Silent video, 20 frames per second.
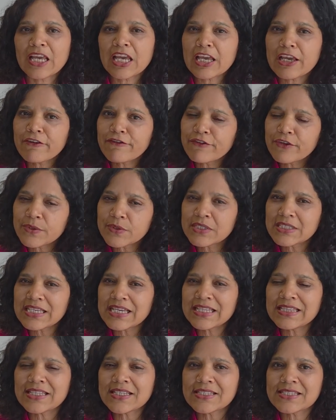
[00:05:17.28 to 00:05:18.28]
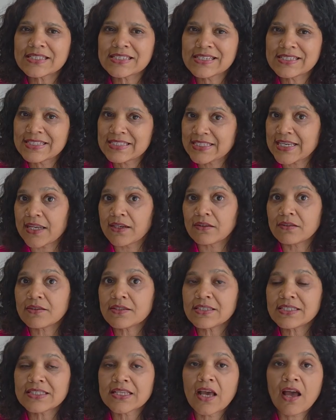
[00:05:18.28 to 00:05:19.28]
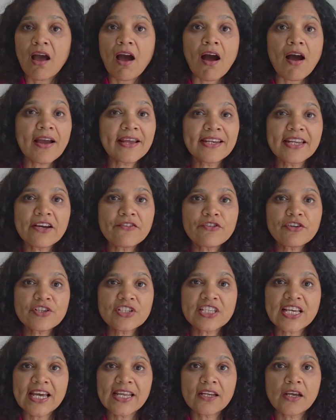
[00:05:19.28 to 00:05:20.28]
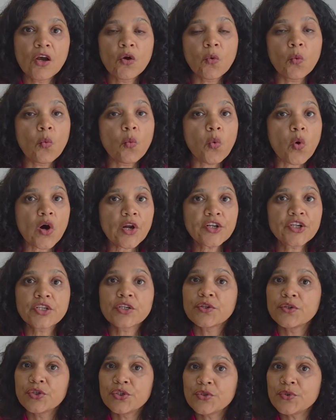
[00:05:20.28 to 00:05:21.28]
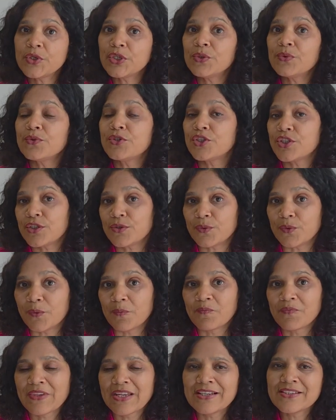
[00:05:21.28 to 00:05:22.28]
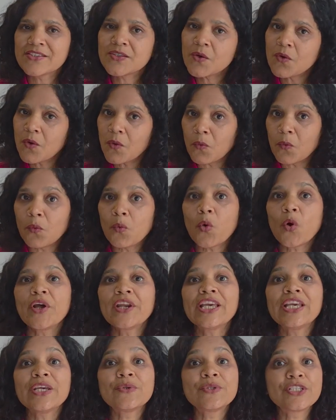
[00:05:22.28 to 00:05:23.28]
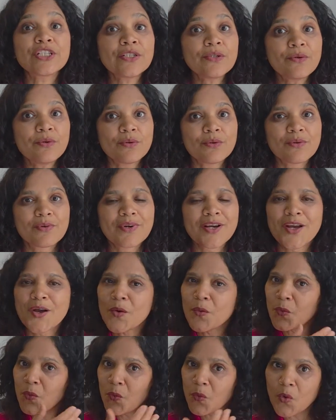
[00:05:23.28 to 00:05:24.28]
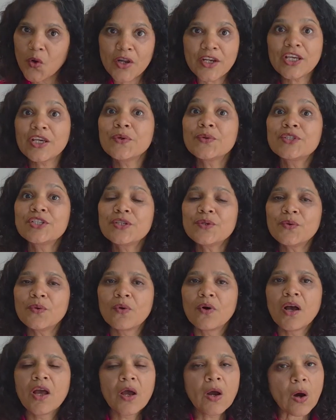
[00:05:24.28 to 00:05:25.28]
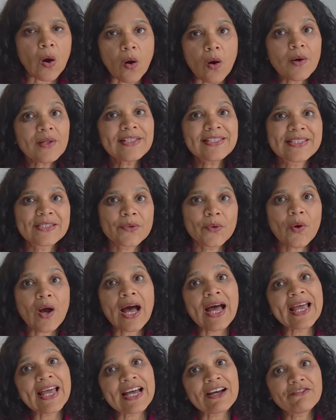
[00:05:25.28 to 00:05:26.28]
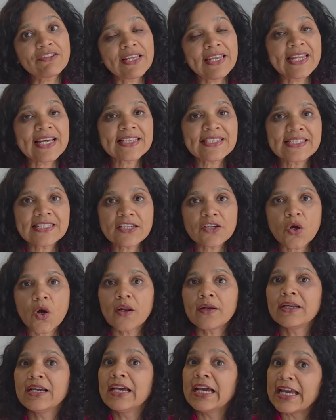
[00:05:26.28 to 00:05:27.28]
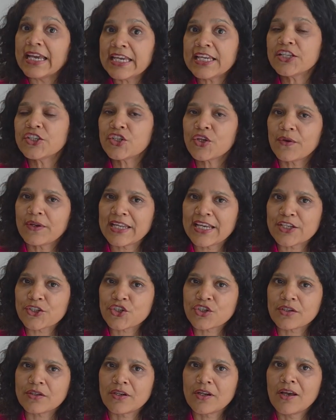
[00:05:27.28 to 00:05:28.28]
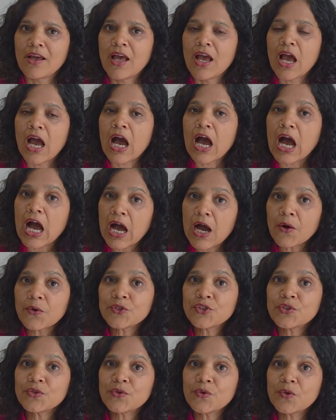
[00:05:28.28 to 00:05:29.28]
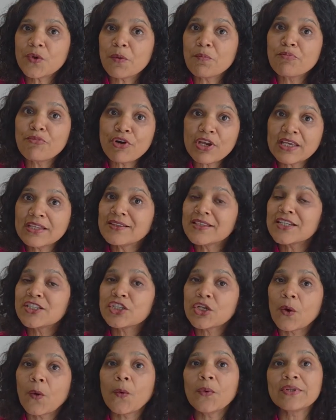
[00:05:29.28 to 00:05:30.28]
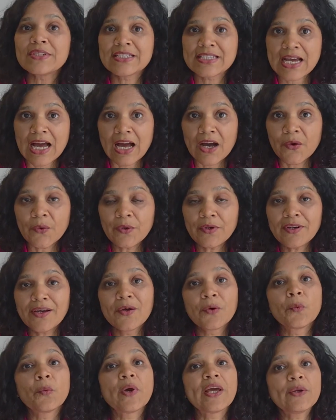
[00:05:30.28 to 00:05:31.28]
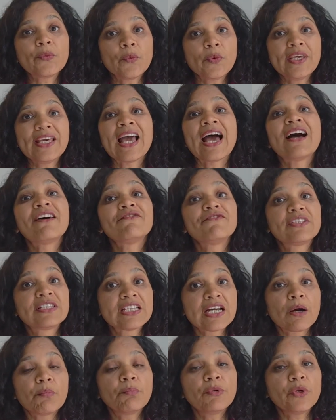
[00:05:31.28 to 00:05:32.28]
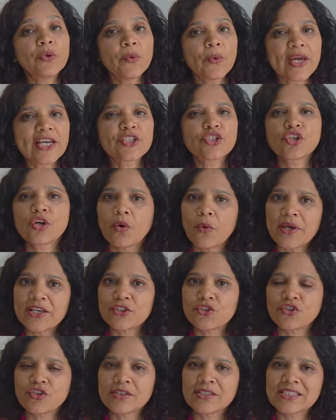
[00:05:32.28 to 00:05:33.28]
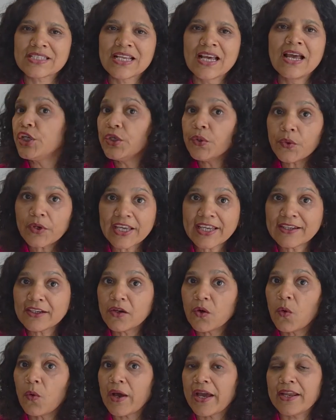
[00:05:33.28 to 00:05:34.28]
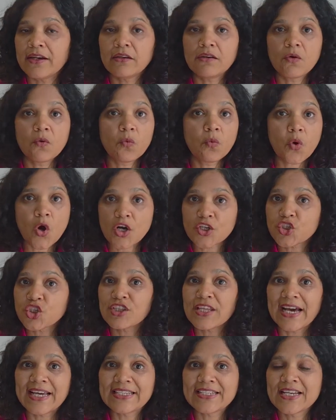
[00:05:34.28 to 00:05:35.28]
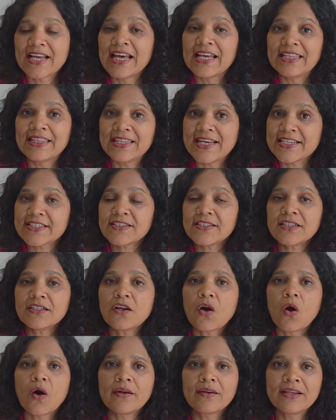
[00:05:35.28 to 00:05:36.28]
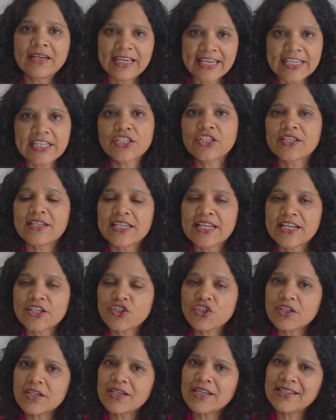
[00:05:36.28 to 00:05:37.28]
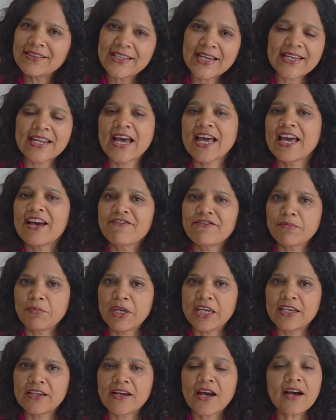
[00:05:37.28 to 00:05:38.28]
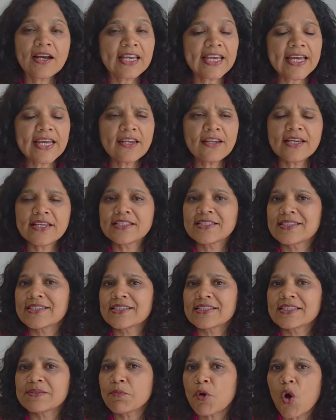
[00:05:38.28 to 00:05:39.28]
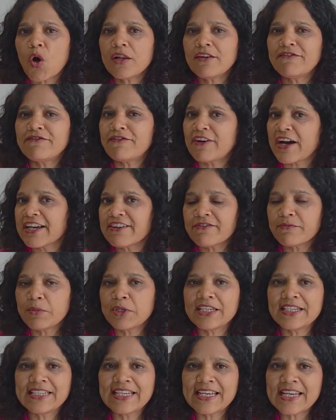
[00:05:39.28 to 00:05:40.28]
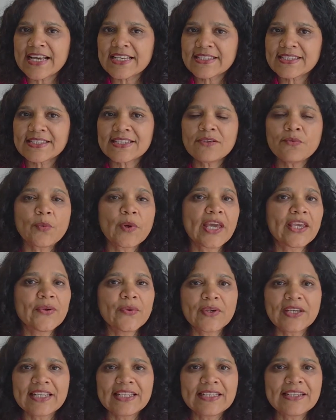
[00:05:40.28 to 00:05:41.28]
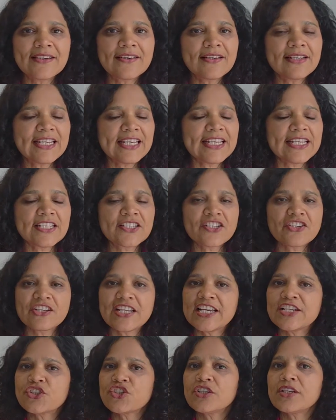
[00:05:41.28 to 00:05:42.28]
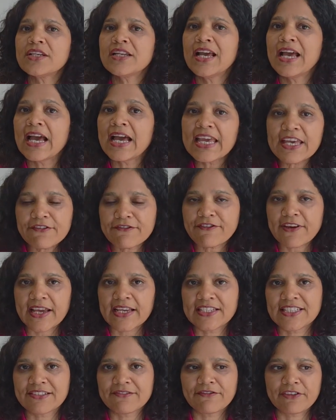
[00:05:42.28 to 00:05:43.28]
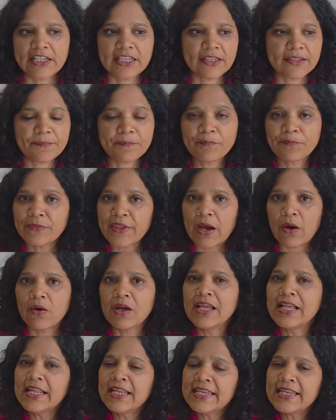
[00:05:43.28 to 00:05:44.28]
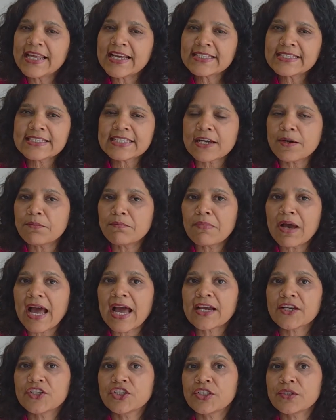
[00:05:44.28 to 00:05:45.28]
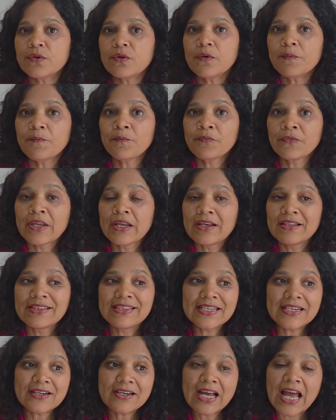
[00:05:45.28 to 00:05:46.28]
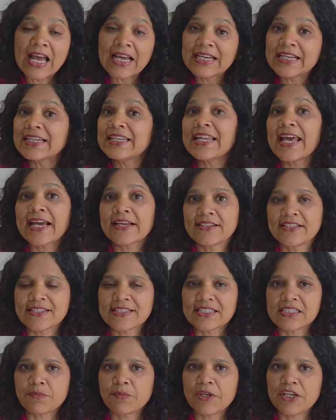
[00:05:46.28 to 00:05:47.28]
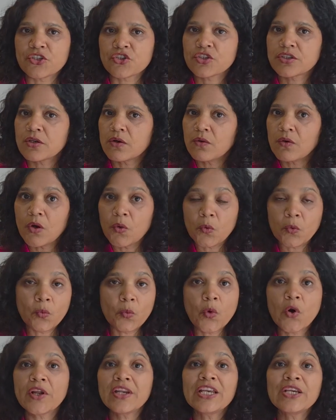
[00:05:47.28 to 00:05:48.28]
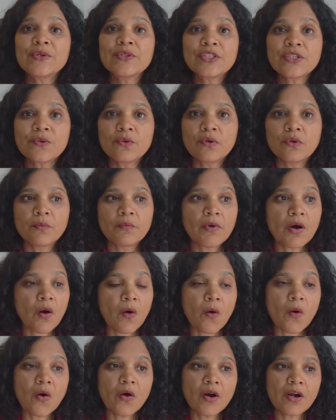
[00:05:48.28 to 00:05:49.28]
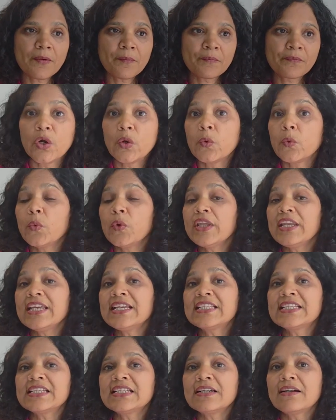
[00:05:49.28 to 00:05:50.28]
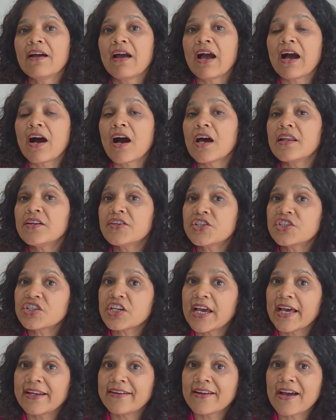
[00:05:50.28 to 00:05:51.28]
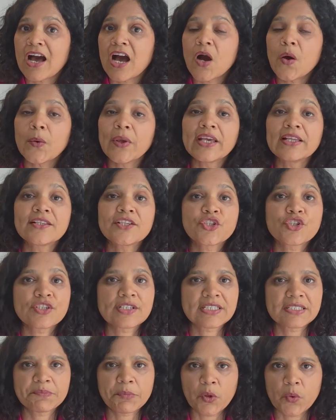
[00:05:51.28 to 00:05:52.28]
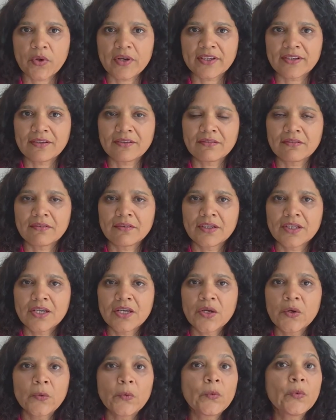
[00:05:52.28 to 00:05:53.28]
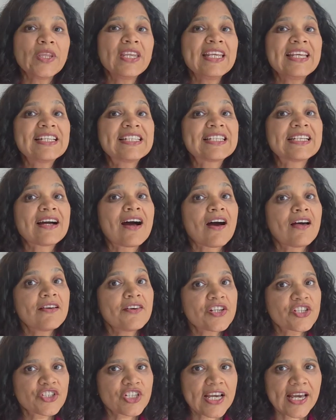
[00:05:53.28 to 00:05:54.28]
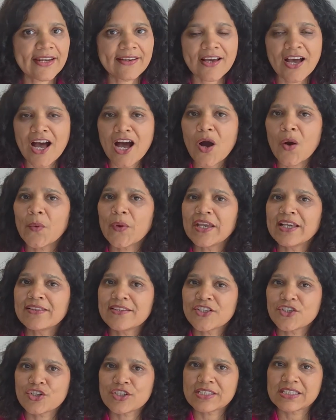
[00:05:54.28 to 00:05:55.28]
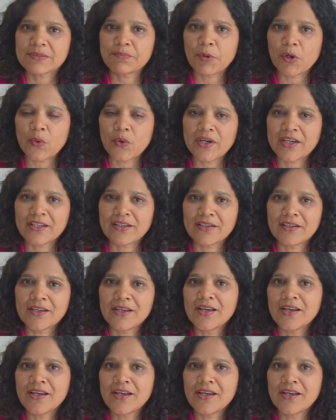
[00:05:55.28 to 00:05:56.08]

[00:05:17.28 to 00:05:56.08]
If you see this sentence, I never said, what do you do? So, what do you do? What do you do? Also, I have a lesson on intonation, how to bring the tone down when we have WH questions. You can go and watch that lesson on intonation that I have made. Again, it's a small 5-minute lesson where you can learn intonation effectively. Now, let's come back to the connected speech. So, what do you do? Or we need to understand how English is spoken. We need to understand how English is spoken.